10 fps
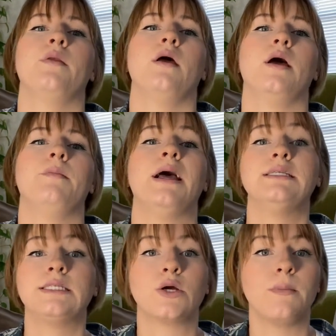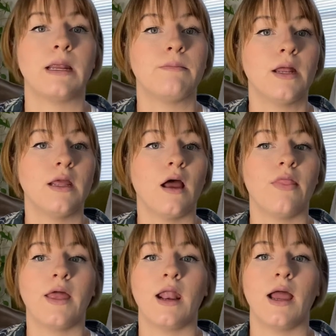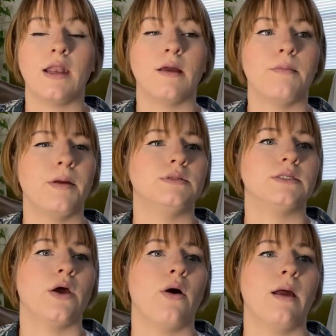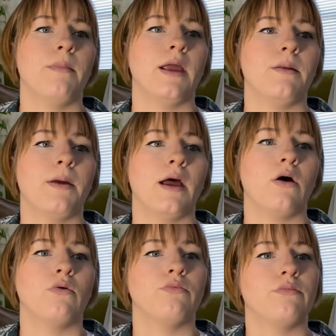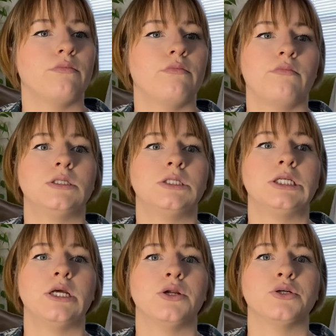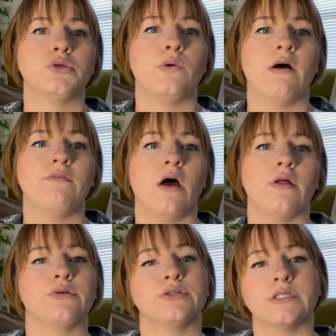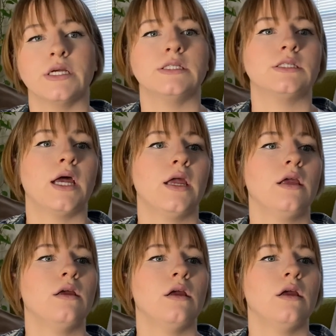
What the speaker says: I still made money on that item. So I made about $10 or $12, let's say.